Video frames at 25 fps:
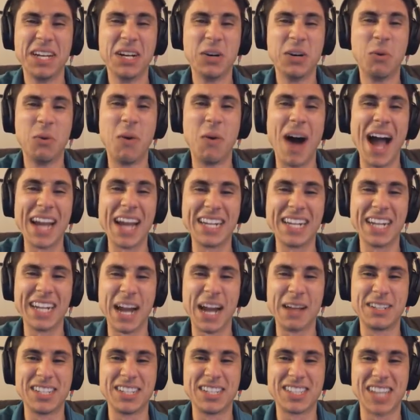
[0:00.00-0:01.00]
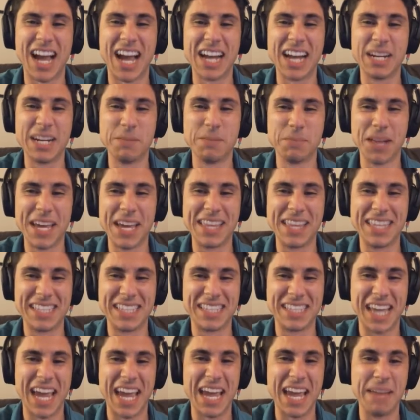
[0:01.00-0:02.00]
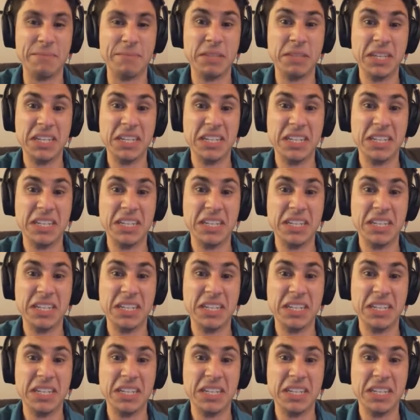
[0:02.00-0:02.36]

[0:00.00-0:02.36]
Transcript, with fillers: Why did I decide to play this game?